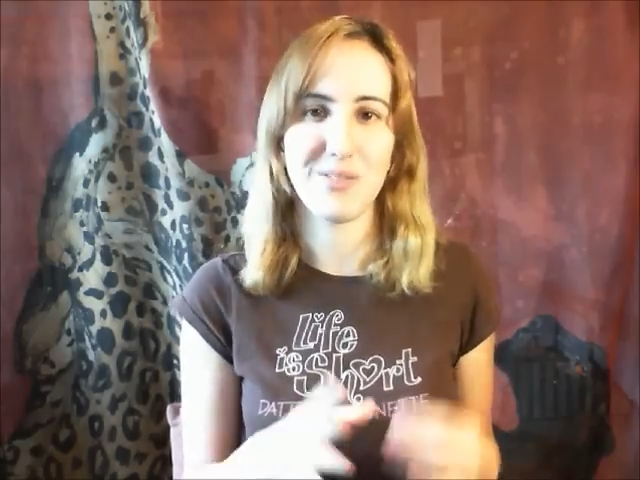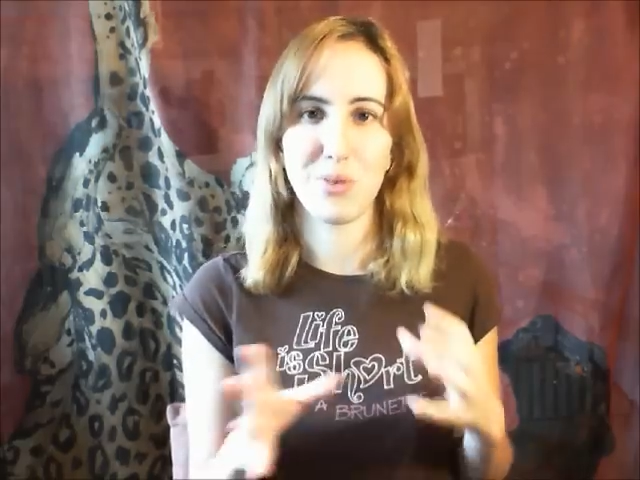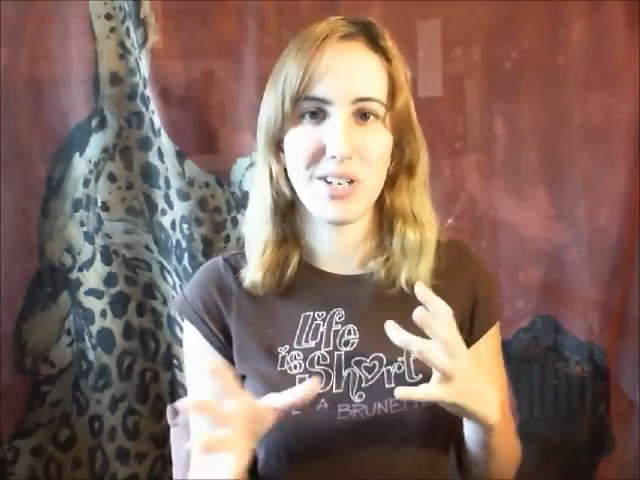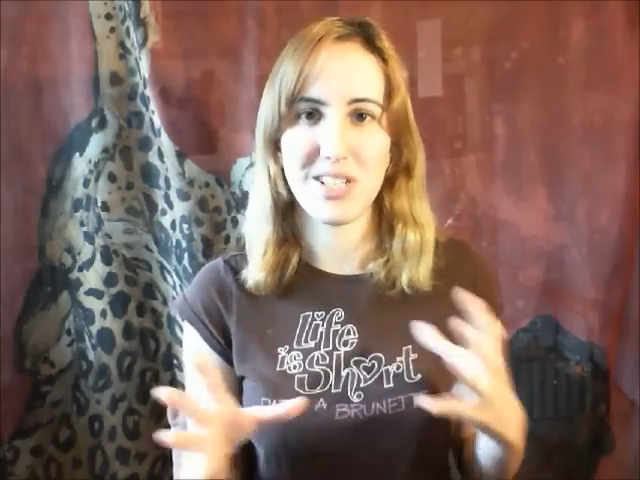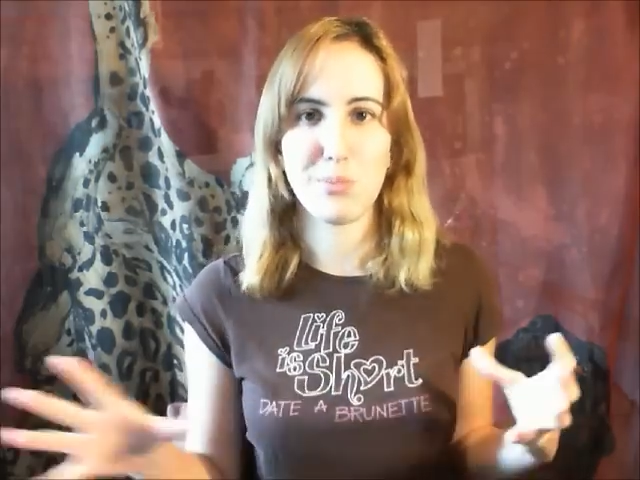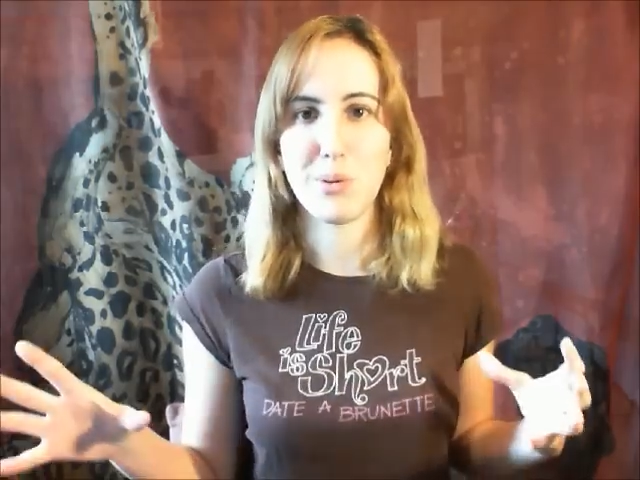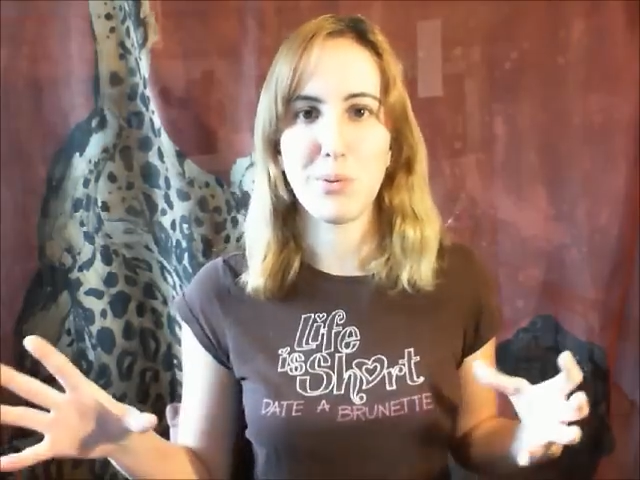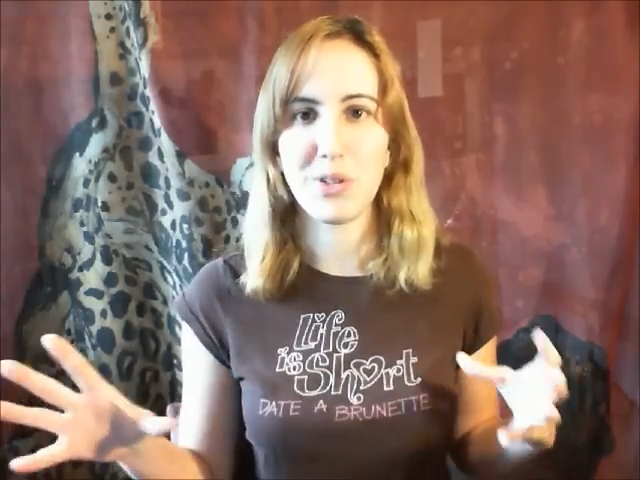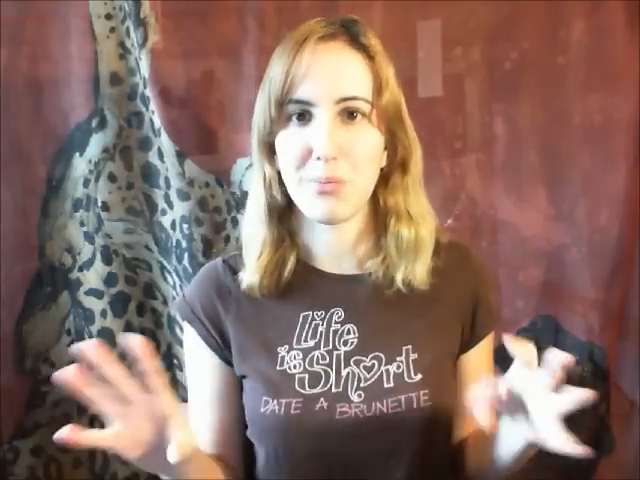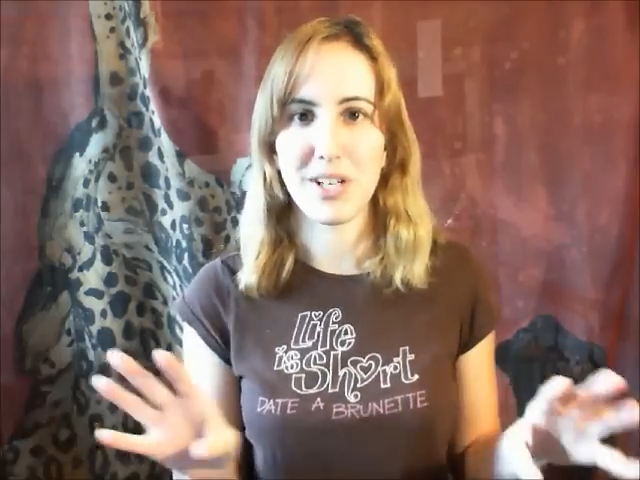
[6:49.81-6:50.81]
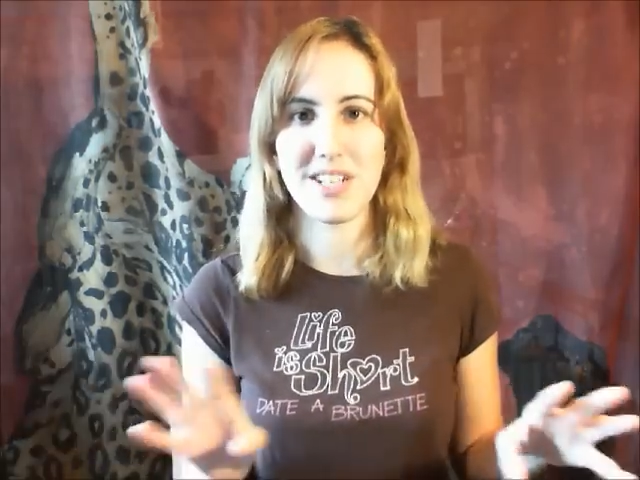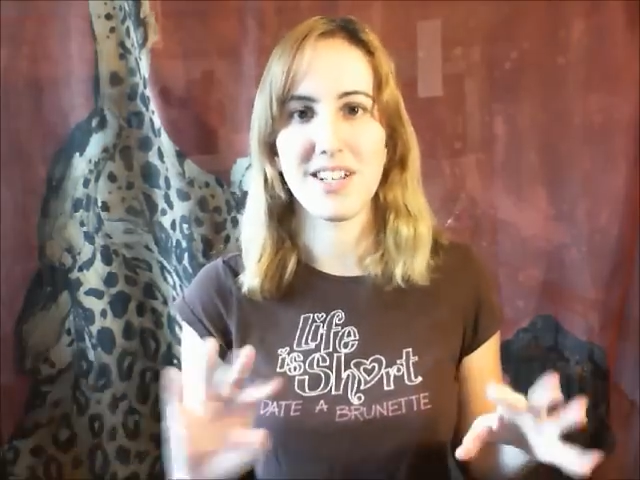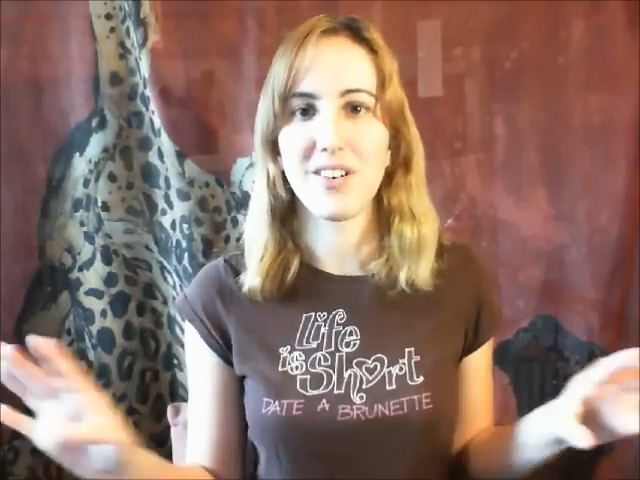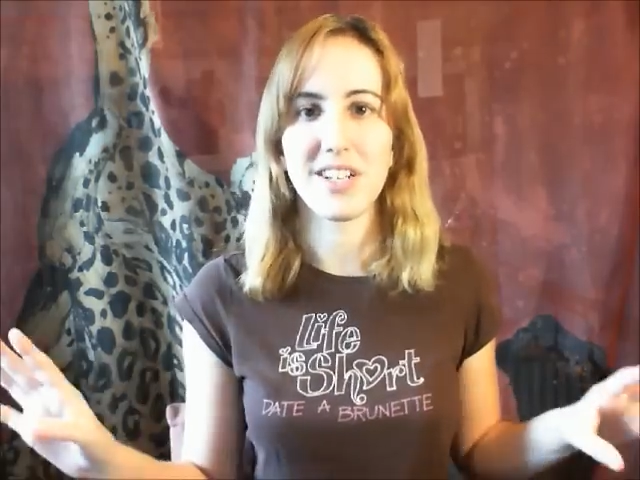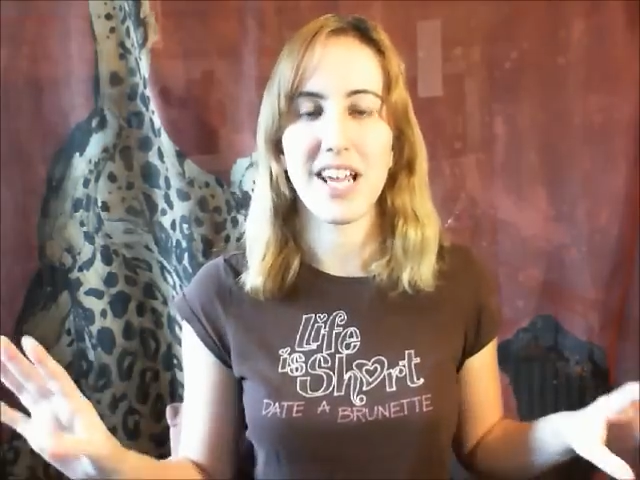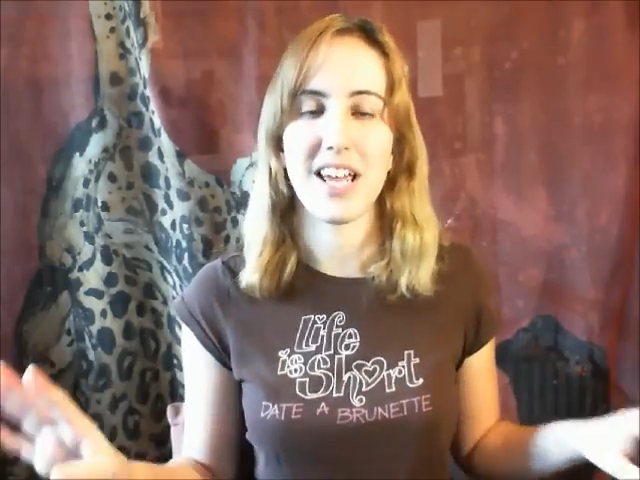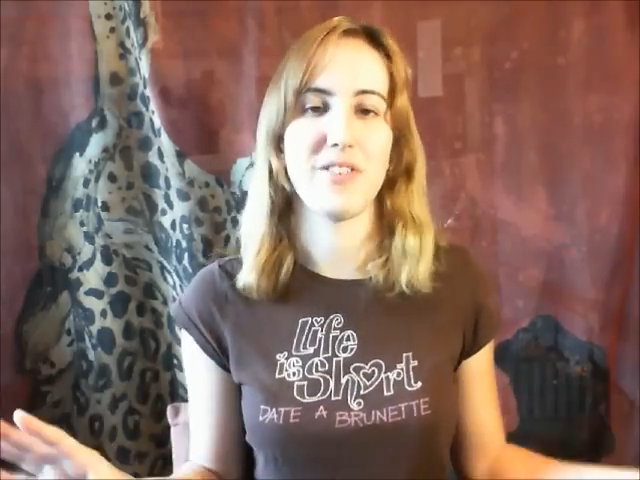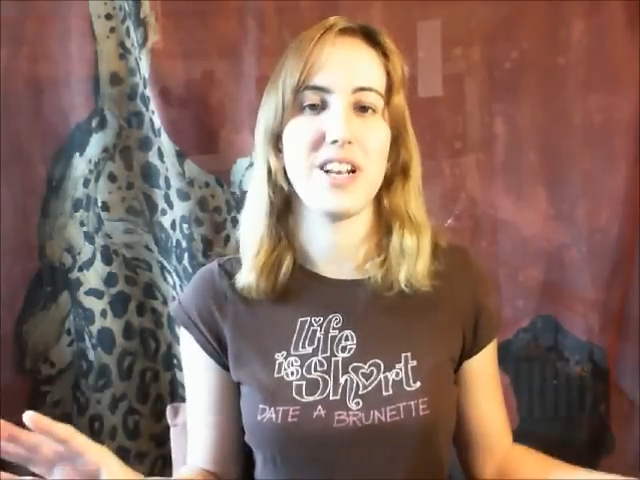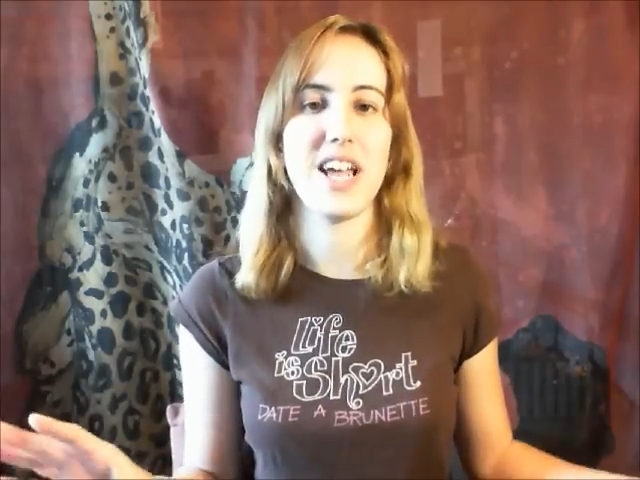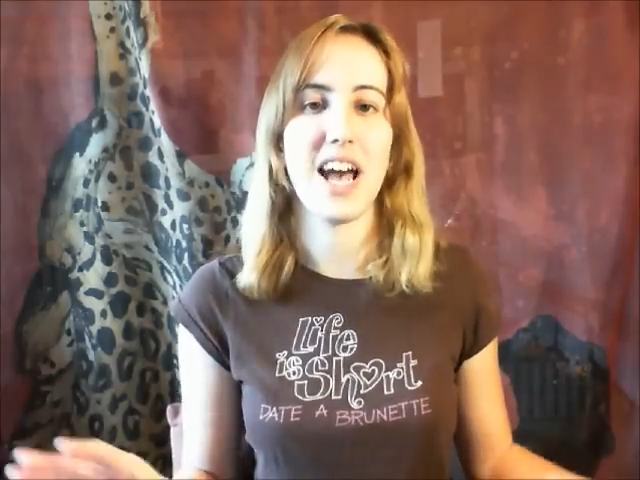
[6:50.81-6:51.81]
one of these people that plays it all day every day.